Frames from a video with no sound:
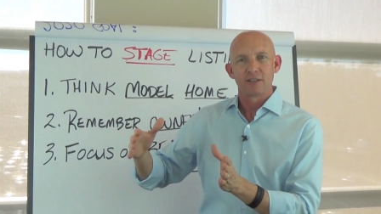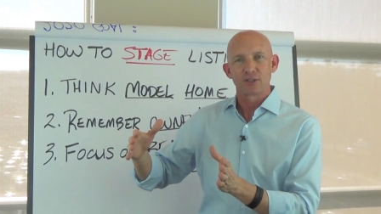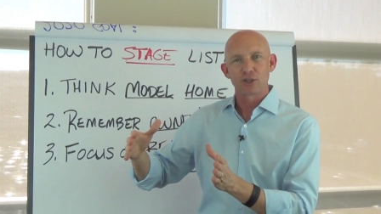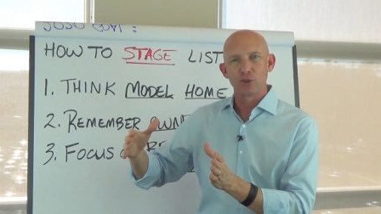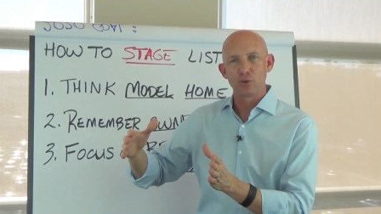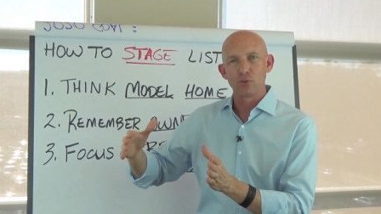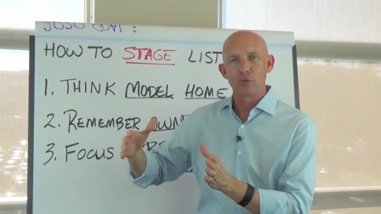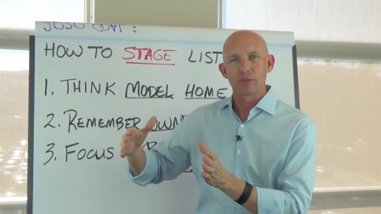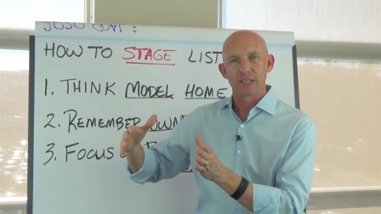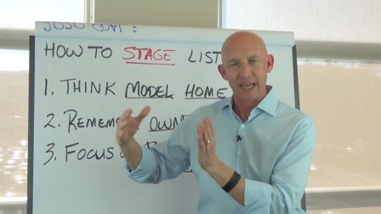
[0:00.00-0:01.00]
to
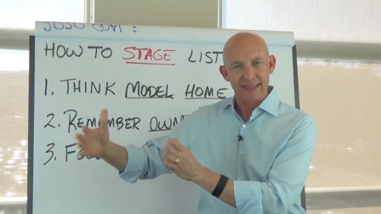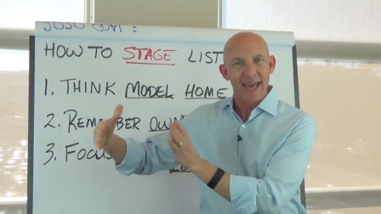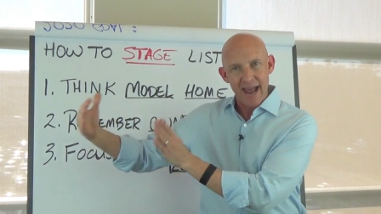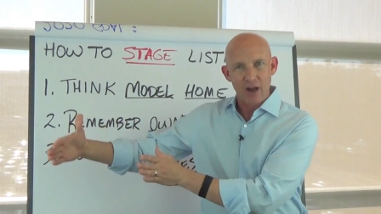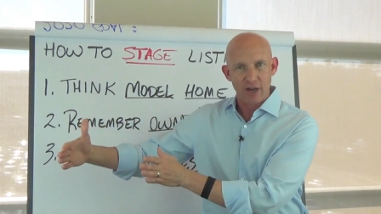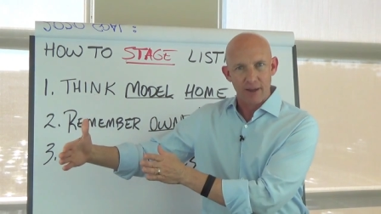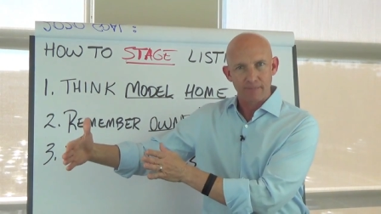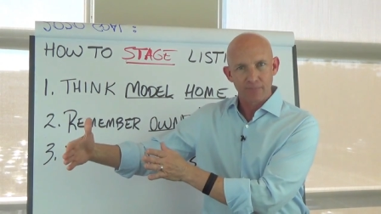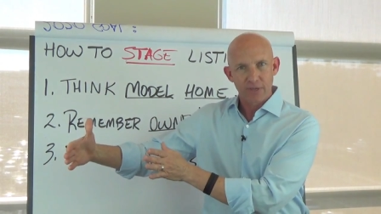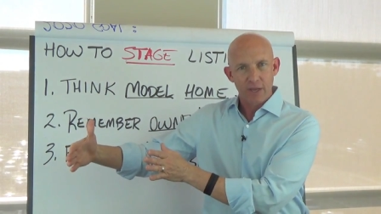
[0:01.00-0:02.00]
get that outcome.
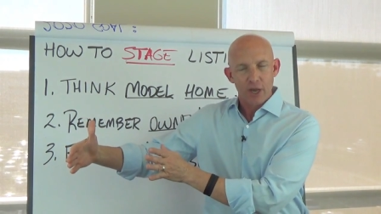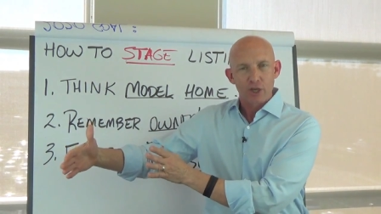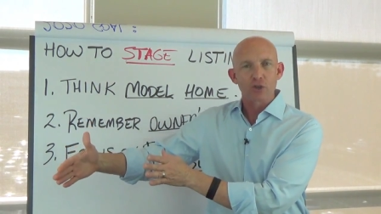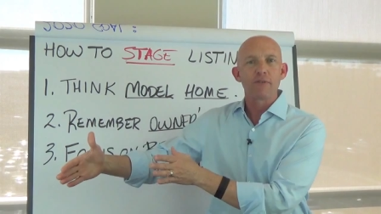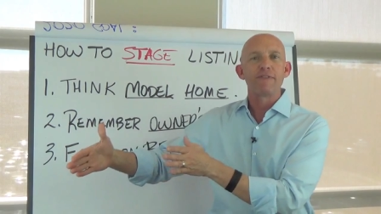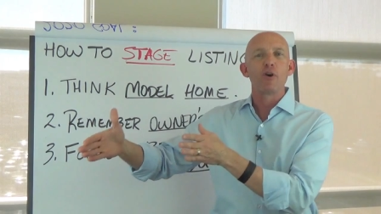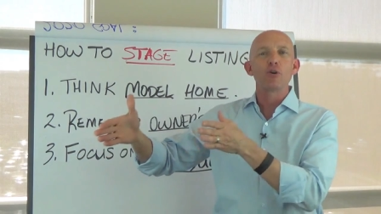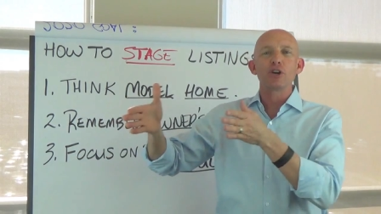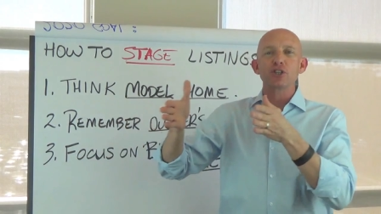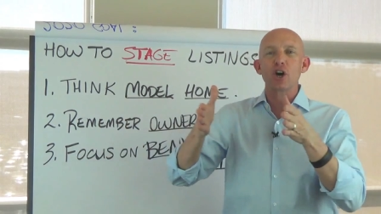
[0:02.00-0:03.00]
So
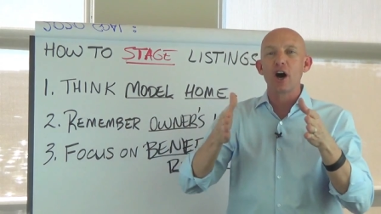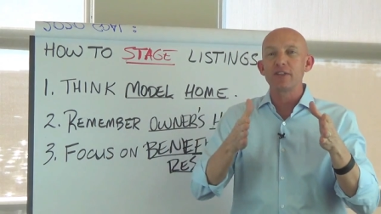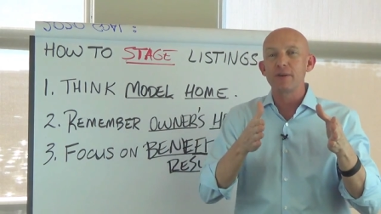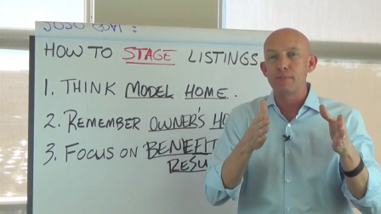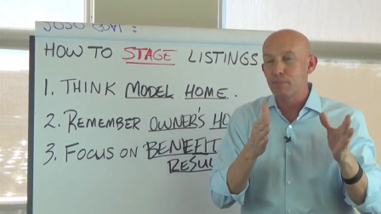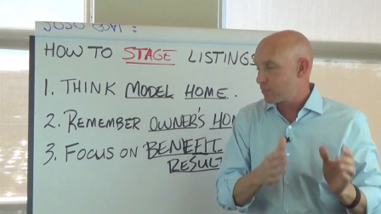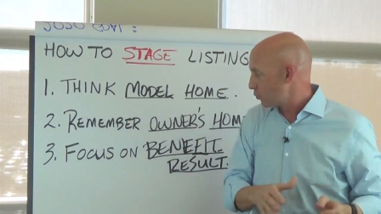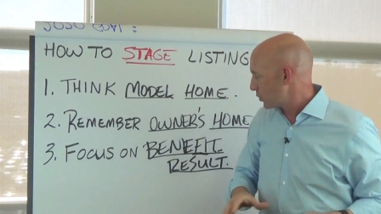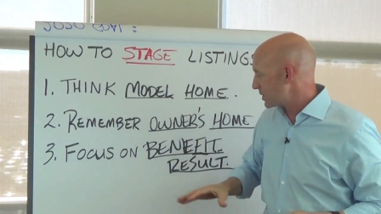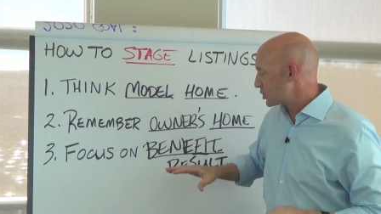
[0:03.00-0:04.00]
focus on the
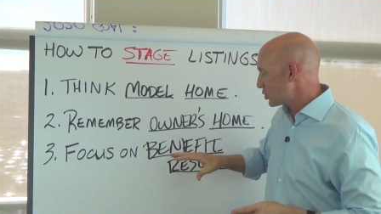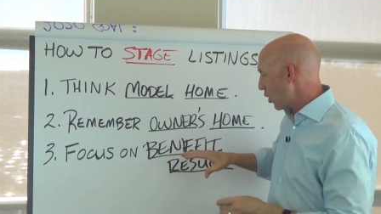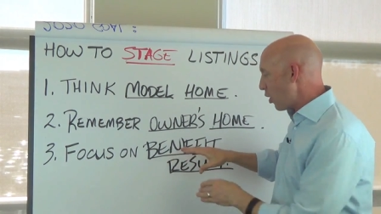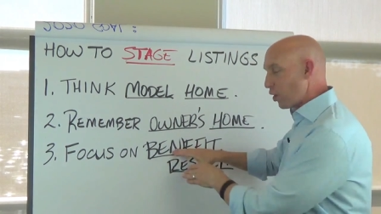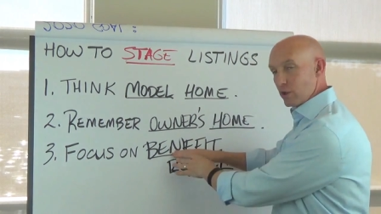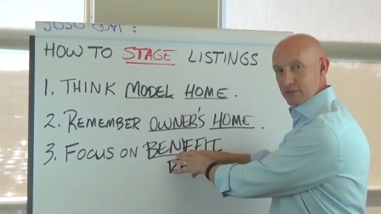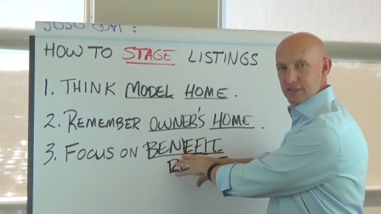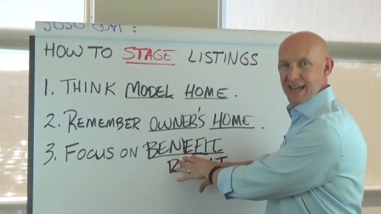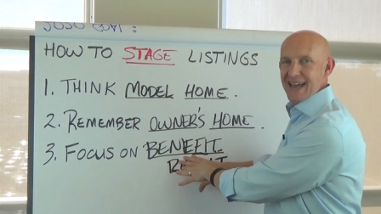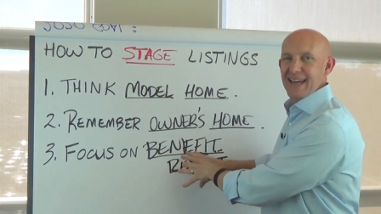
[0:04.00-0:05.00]

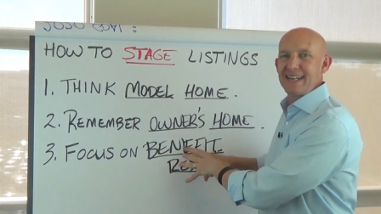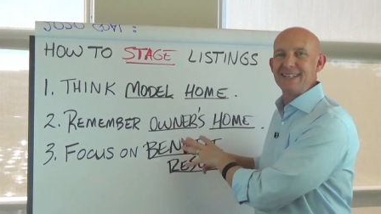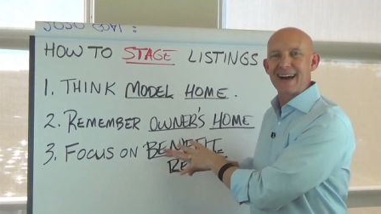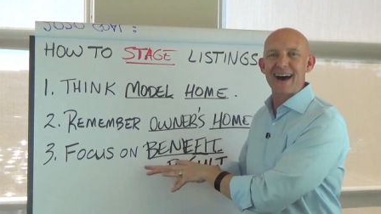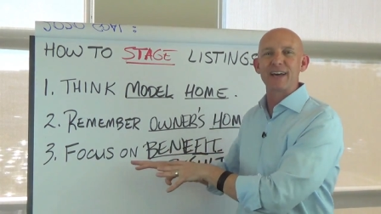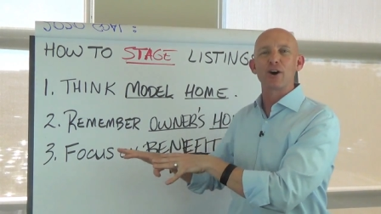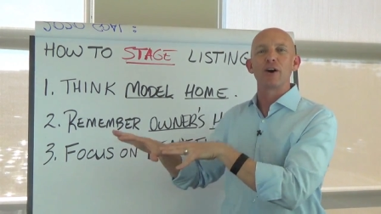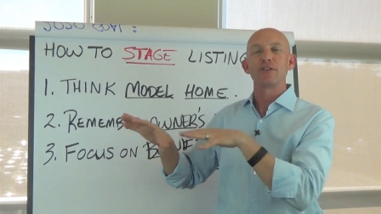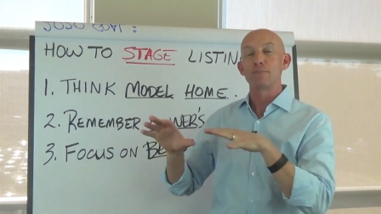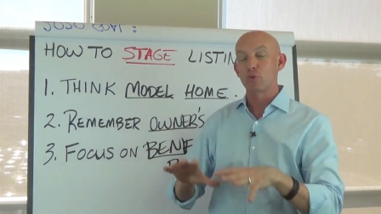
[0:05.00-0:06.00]
result, not
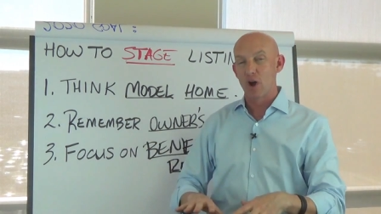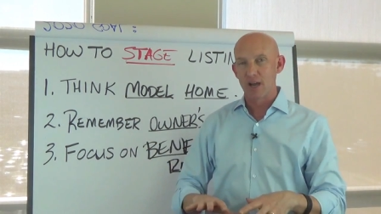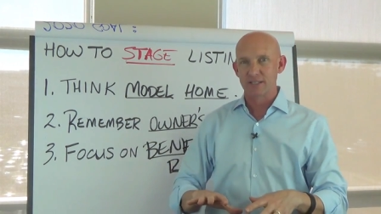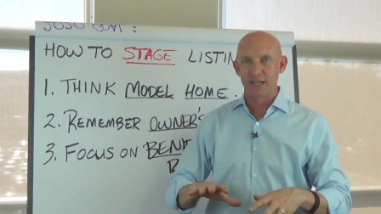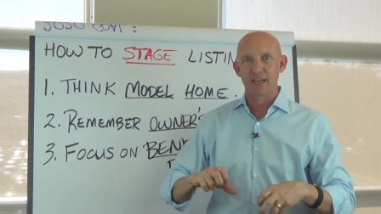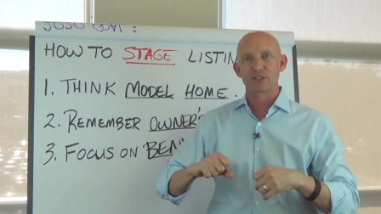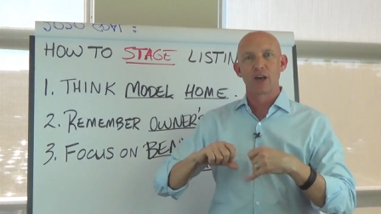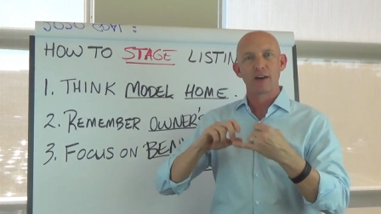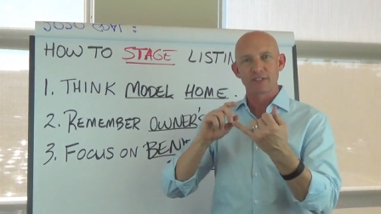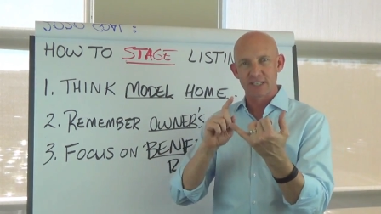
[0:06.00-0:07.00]
on the process
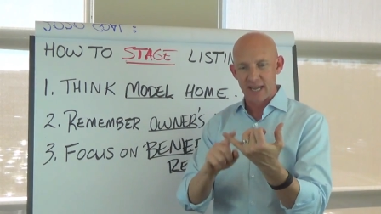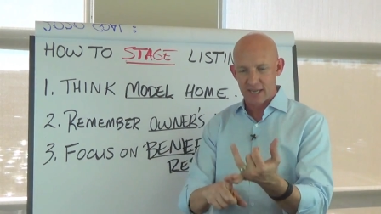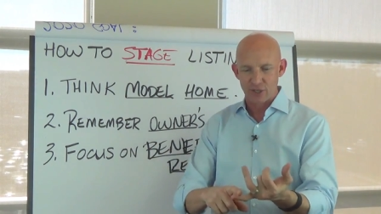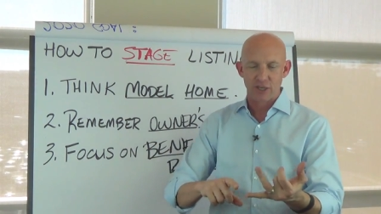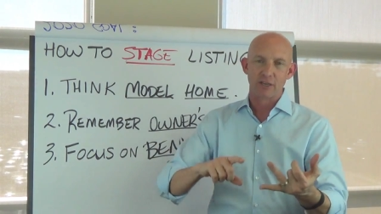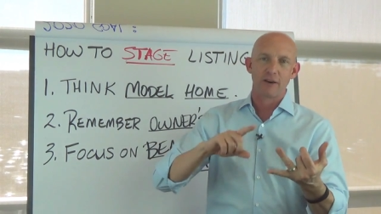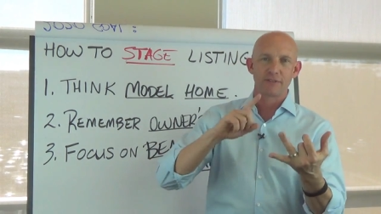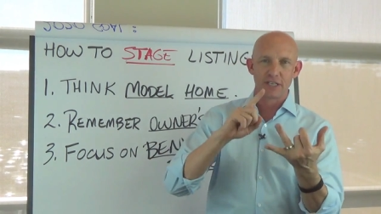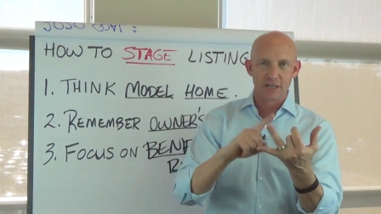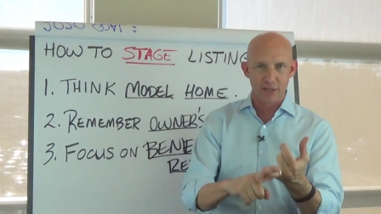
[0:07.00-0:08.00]
of staging, of
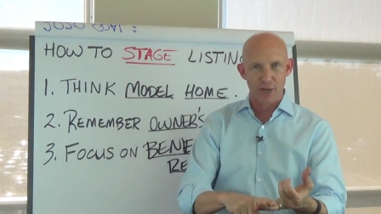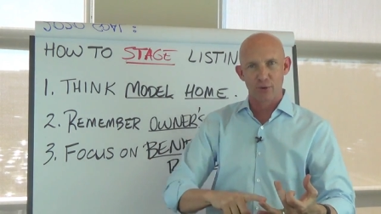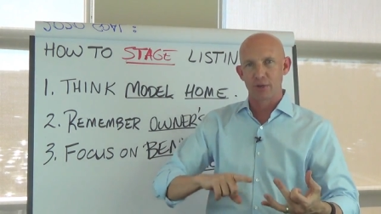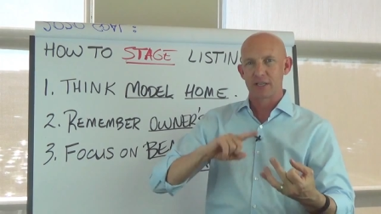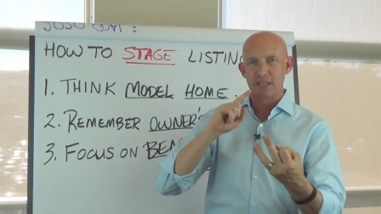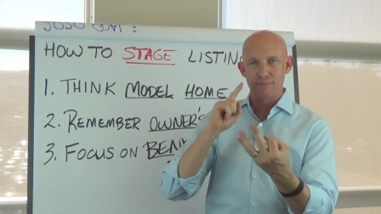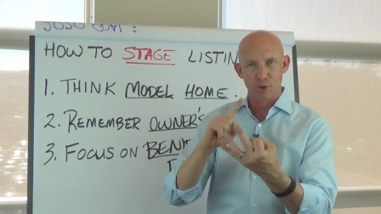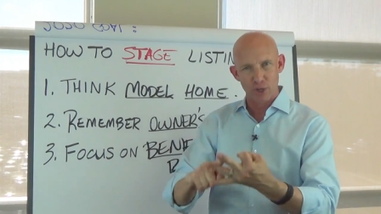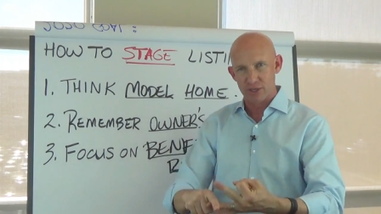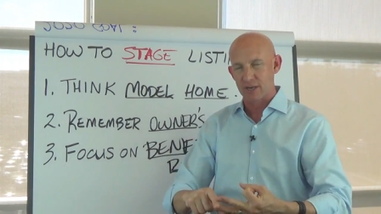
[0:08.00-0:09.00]
decluttering,
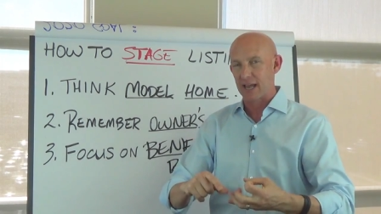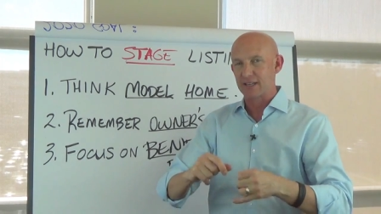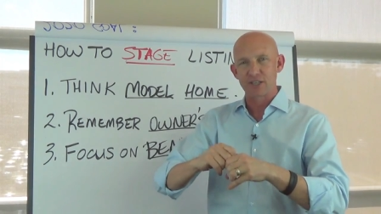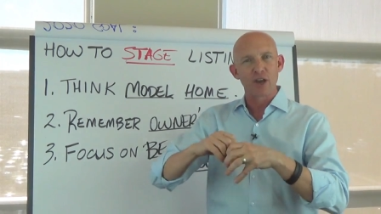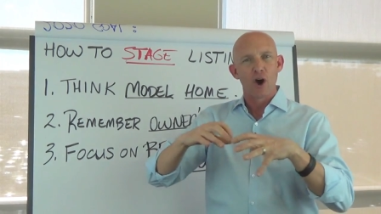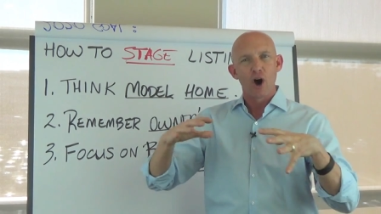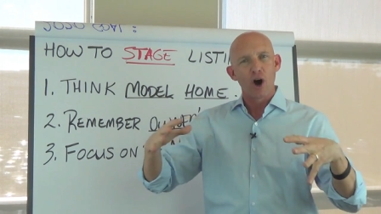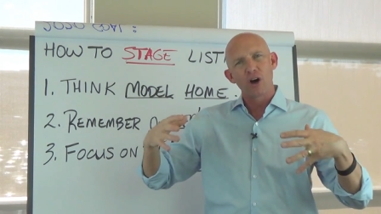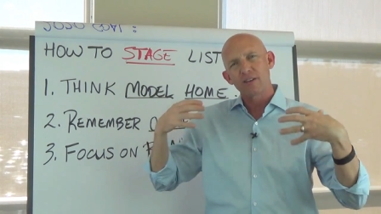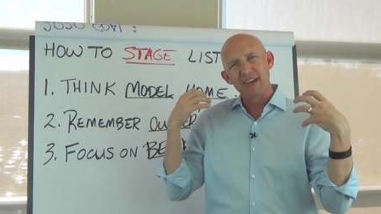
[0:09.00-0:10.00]
depersonalizing.
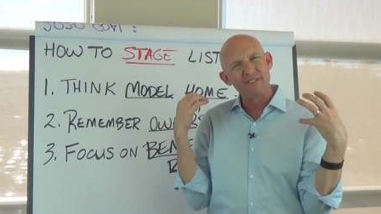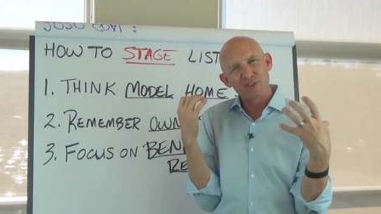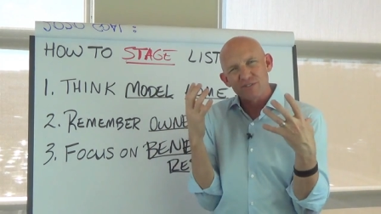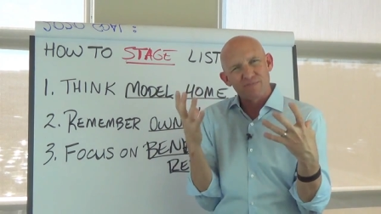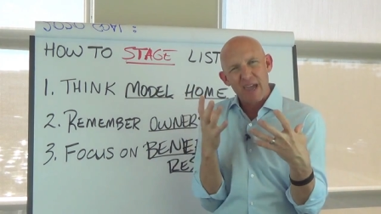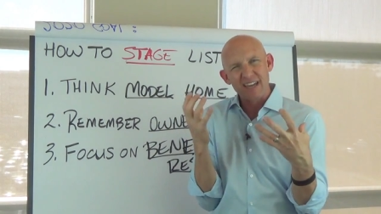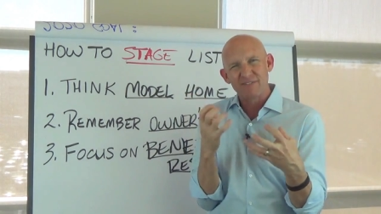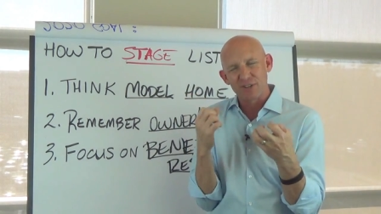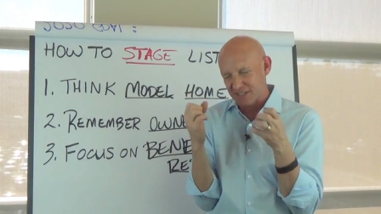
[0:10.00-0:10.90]
All of that feels painful.